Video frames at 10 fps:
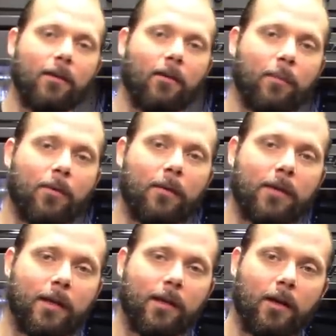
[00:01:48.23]
You know, I probably
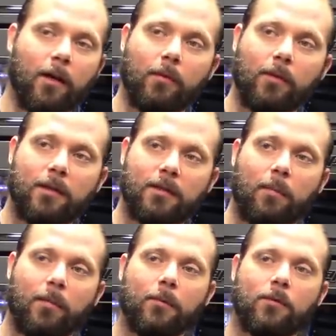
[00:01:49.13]
could get a couple of these. I
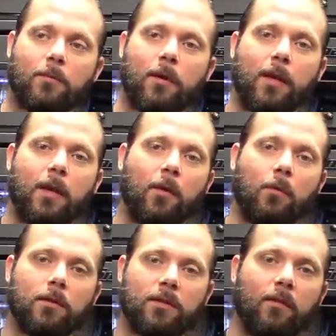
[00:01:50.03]
could probably use my paintball
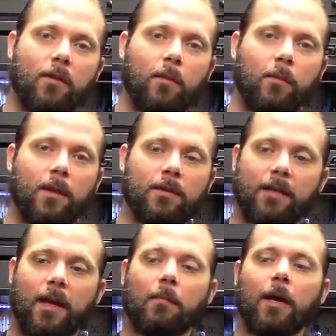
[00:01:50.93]
ones, have a couple on
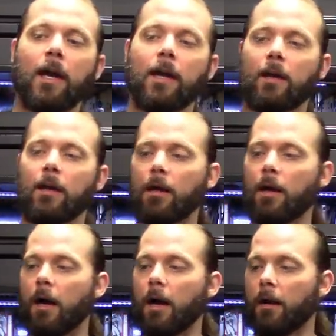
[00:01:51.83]

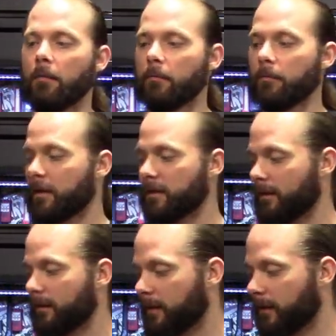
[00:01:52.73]
standby, because
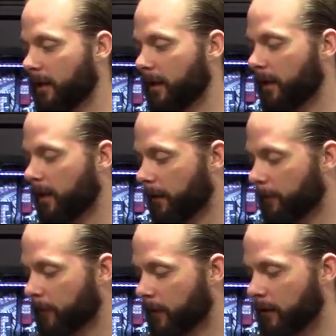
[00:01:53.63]
I think they,
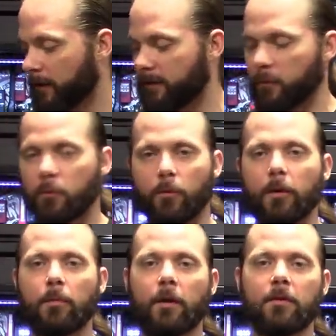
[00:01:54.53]
this thing was
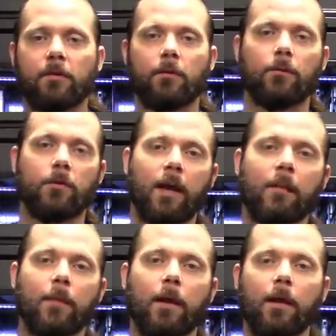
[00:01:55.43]
pretty pricey through
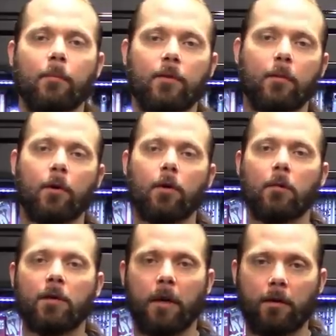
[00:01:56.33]
Snap-on. I'll put the part
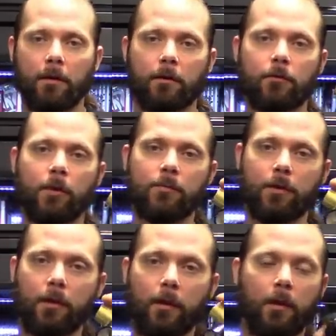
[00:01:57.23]
number down in the description.